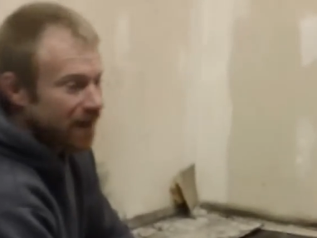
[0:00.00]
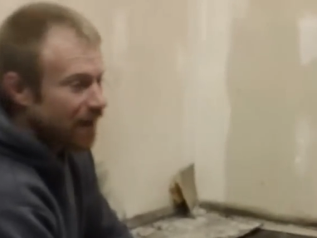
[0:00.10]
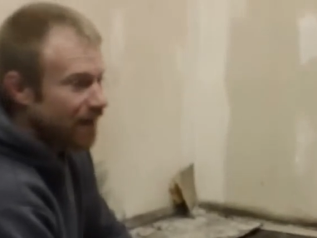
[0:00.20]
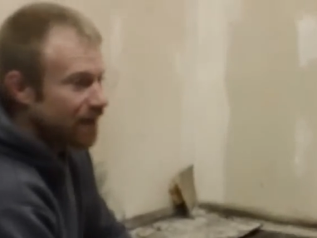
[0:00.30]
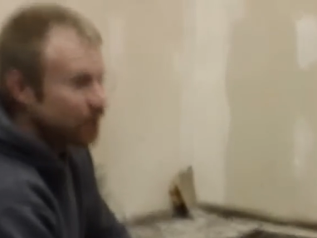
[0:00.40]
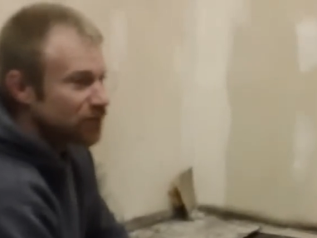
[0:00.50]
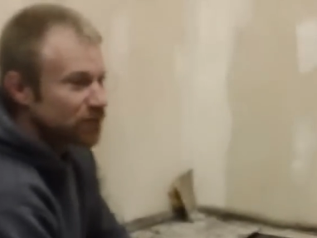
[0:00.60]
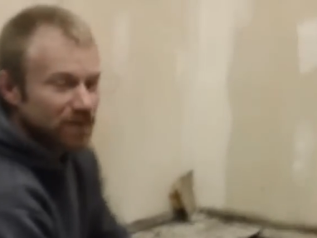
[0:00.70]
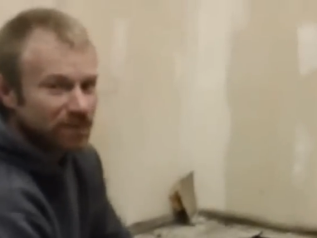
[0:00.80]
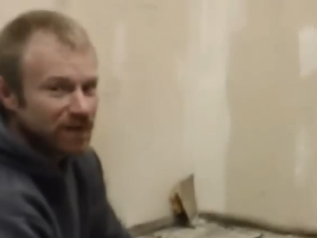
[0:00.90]
And you
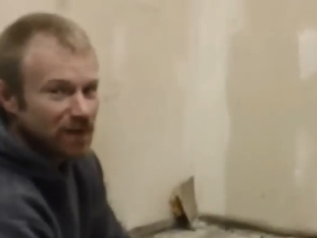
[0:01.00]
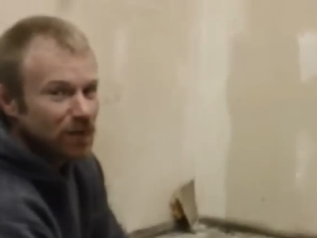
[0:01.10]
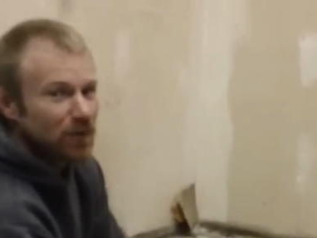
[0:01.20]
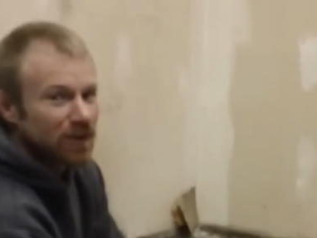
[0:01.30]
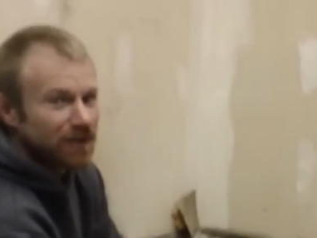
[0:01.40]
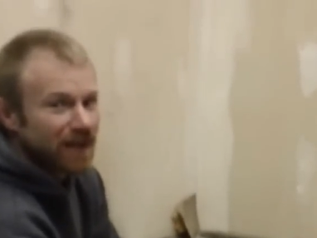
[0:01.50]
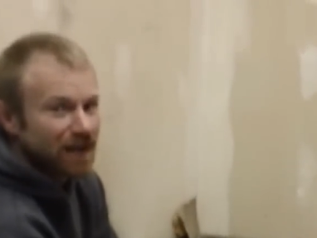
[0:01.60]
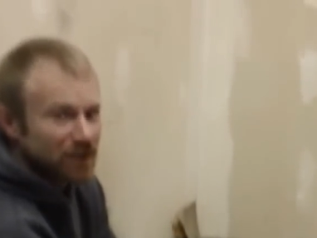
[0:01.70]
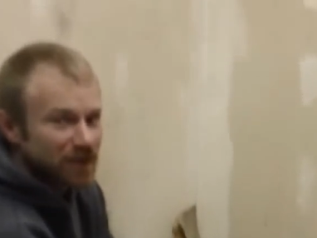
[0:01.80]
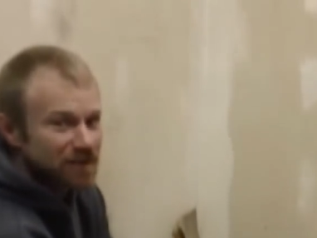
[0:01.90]
drip feed oil in
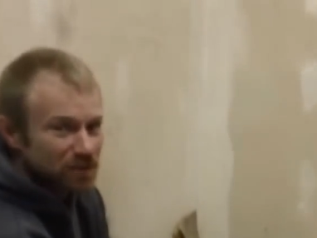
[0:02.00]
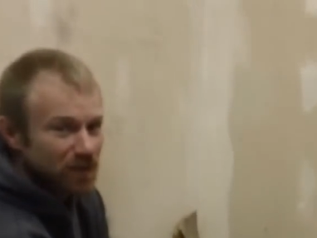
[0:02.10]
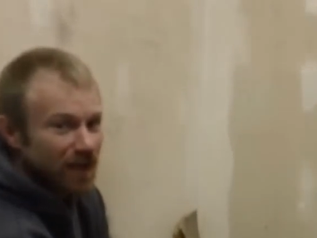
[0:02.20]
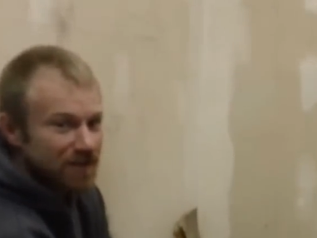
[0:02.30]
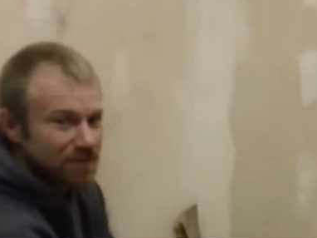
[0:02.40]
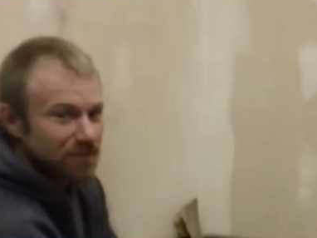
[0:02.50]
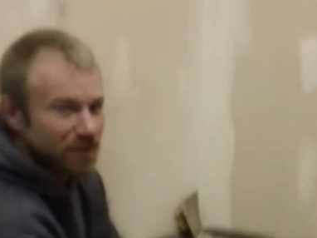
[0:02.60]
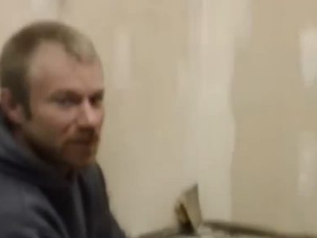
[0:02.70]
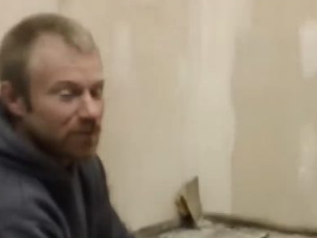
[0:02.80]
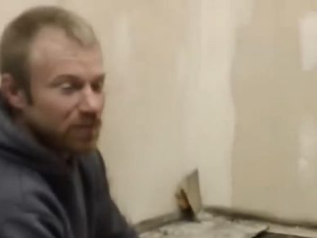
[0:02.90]
that, and we got some,
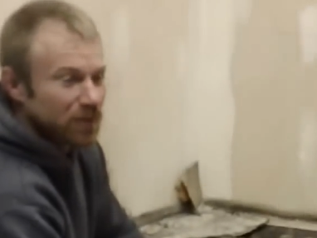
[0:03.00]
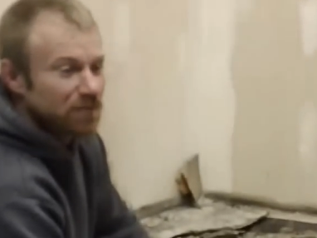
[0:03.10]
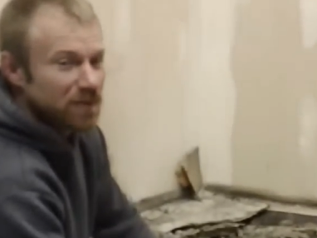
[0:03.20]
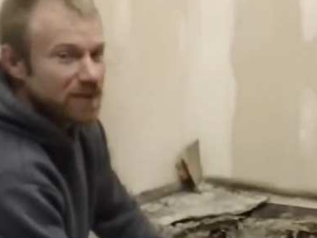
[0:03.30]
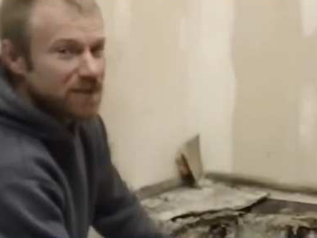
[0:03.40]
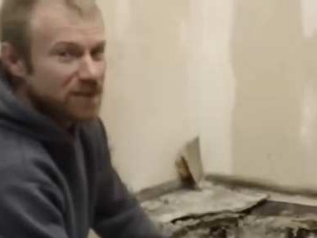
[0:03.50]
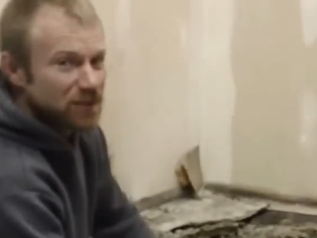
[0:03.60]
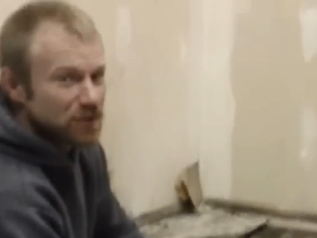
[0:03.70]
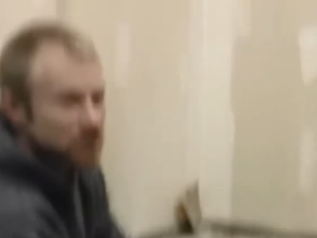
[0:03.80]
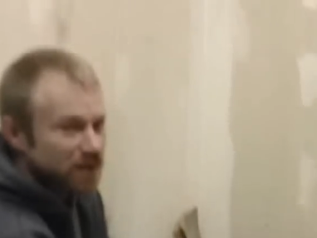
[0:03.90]
good
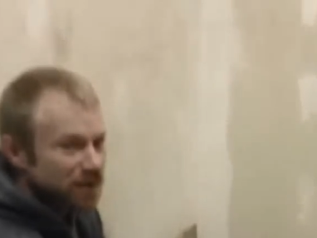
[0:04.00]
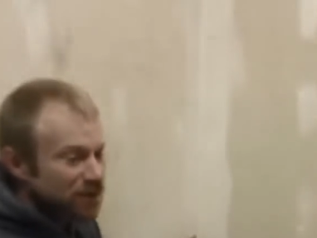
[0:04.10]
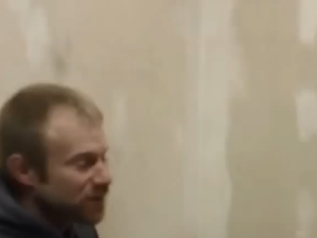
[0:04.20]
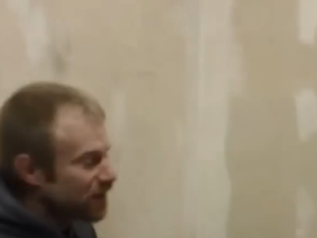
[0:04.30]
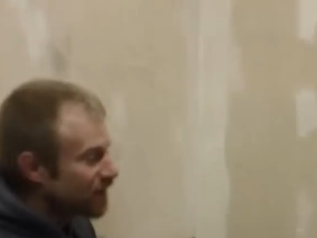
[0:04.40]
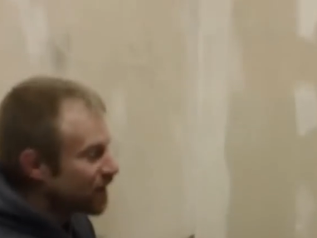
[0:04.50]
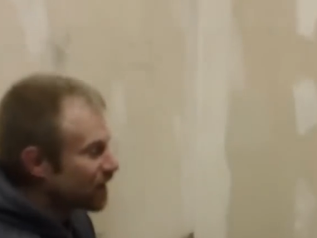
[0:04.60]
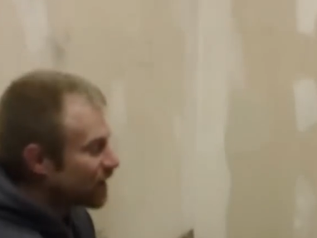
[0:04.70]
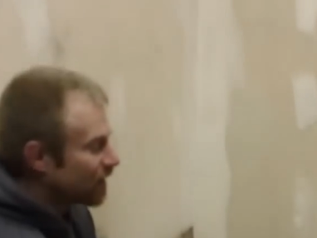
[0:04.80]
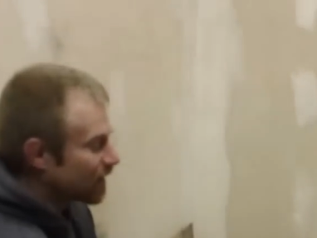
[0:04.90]
BTUs running through it,
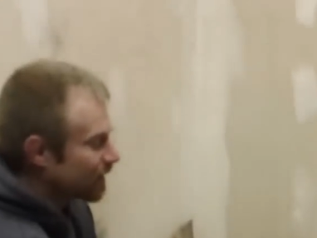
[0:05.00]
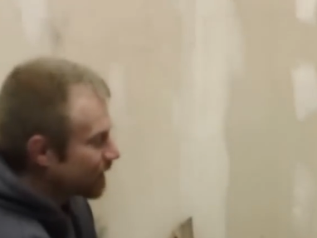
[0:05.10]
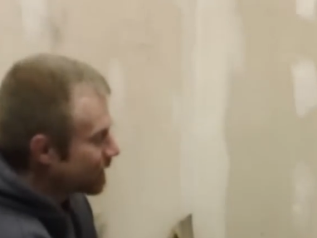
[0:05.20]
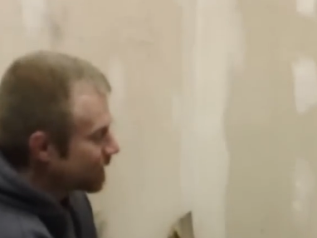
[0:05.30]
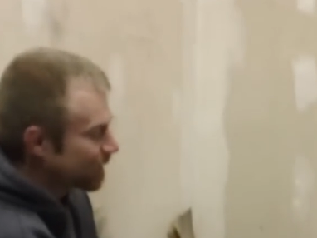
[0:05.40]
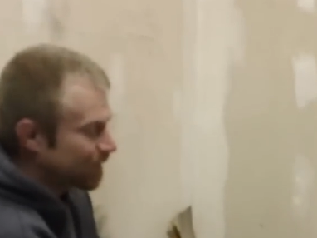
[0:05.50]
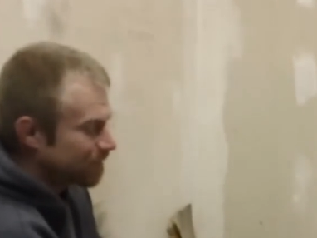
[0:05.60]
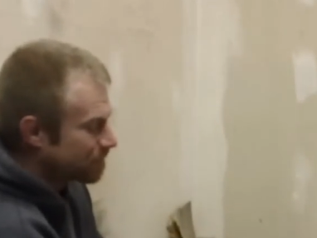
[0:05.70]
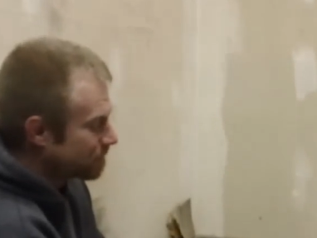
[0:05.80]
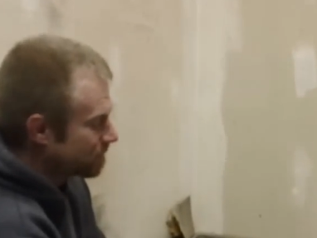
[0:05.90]
and
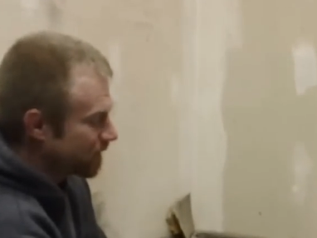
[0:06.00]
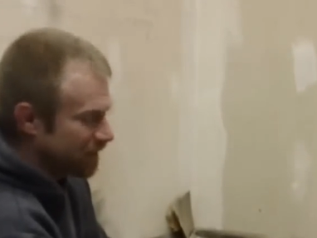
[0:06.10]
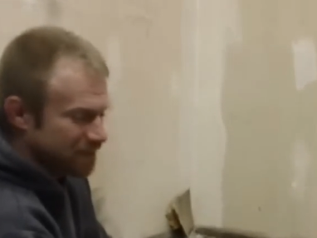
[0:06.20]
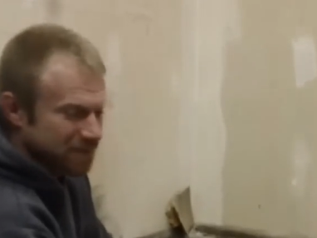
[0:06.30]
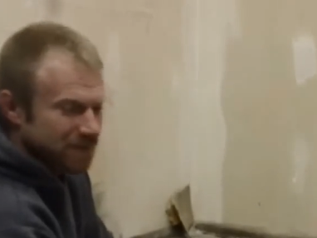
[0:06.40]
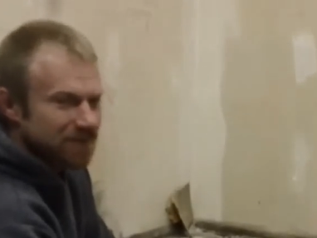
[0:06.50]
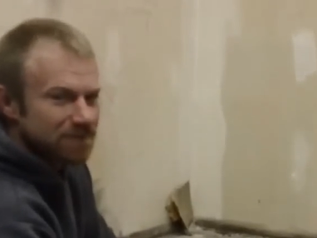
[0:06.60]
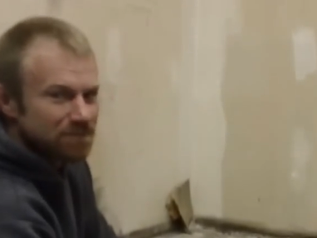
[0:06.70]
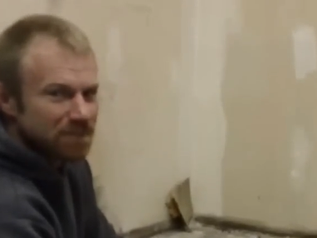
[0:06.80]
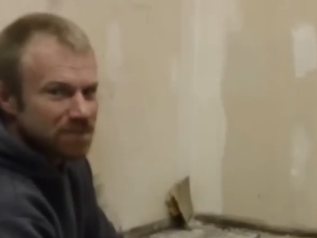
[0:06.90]
it
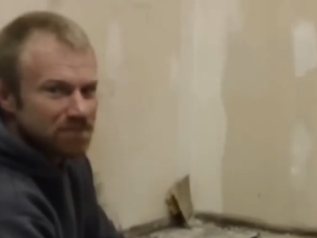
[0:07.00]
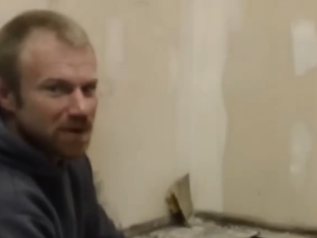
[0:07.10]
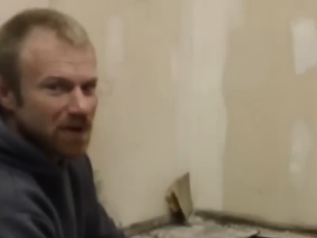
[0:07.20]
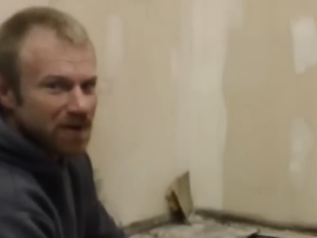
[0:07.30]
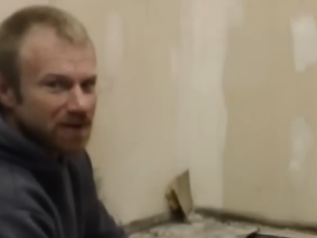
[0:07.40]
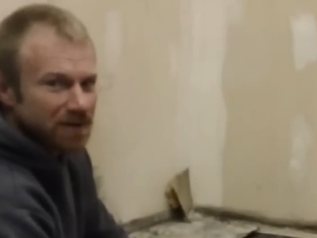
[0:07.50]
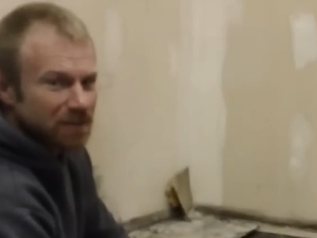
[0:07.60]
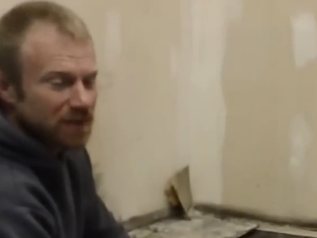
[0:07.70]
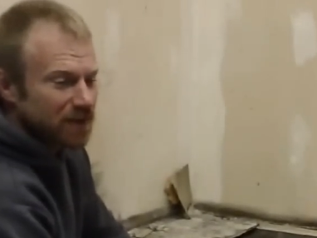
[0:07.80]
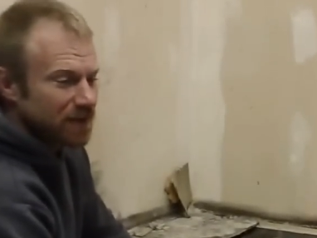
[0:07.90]
just burned it
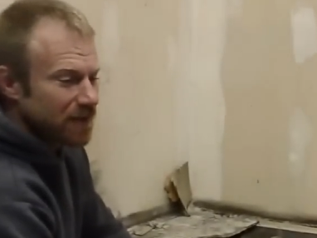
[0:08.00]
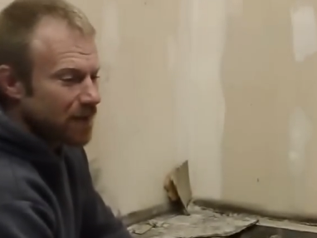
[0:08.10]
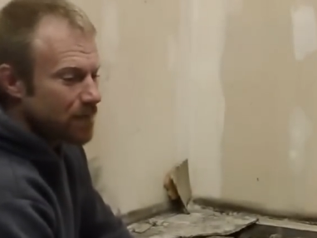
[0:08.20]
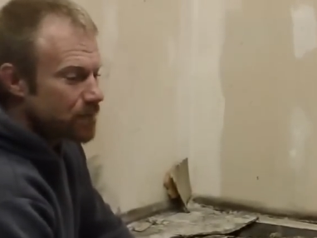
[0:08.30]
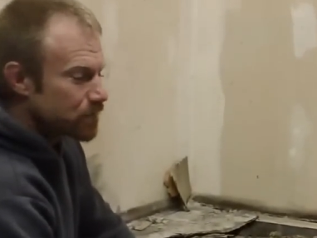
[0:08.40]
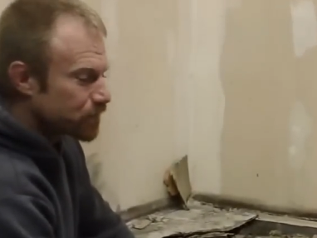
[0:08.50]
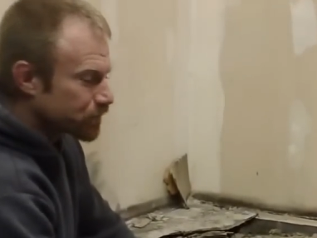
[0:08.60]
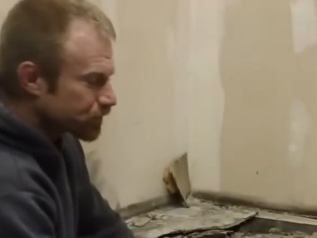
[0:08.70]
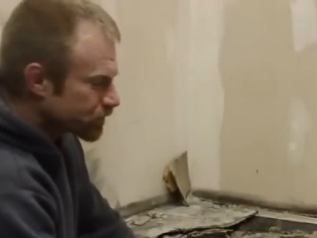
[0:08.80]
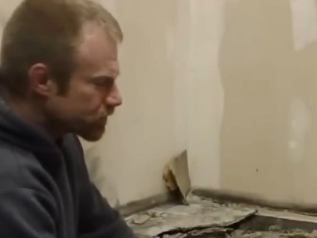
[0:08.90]
completely up.
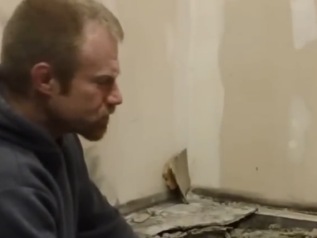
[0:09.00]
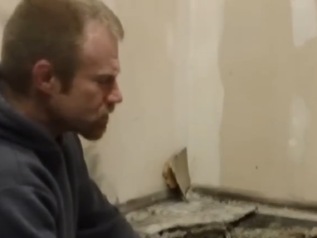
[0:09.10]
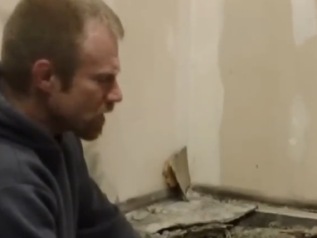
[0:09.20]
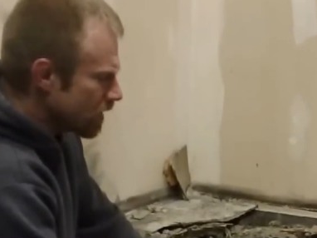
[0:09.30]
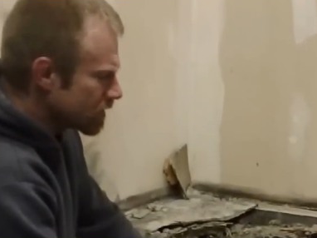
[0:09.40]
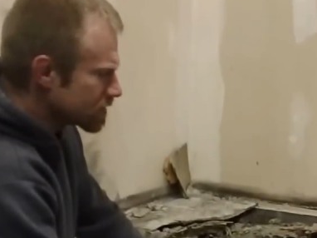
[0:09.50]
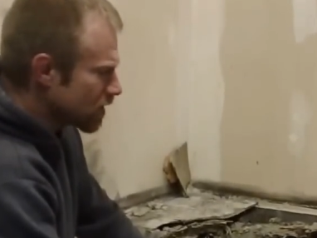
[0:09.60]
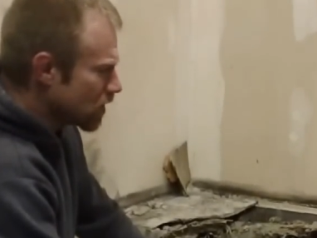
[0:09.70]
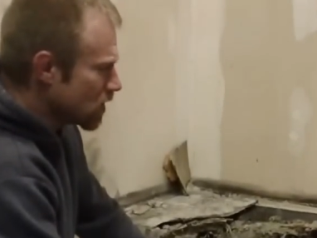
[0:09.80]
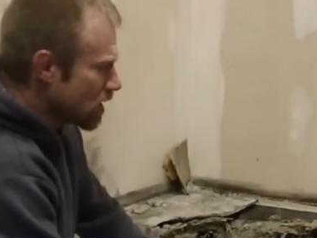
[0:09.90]
And
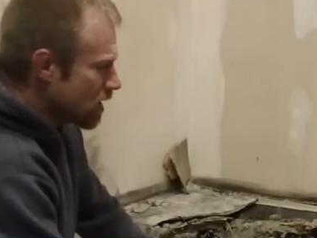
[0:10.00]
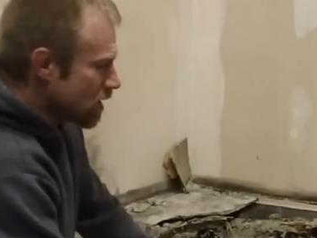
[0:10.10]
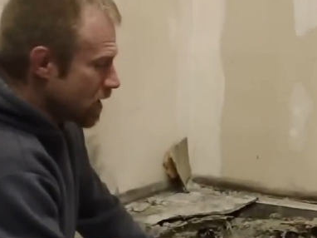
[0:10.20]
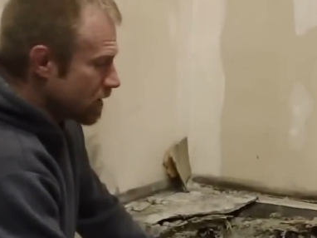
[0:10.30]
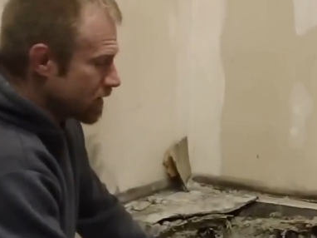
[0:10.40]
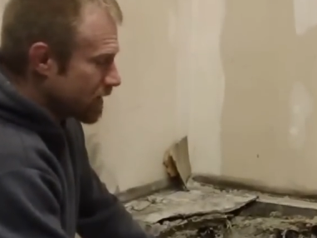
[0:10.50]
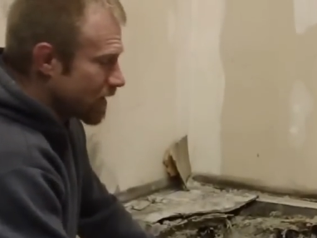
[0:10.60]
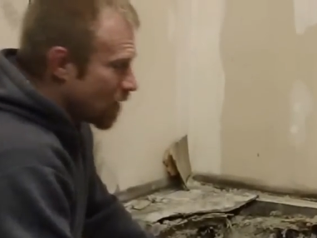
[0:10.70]
then I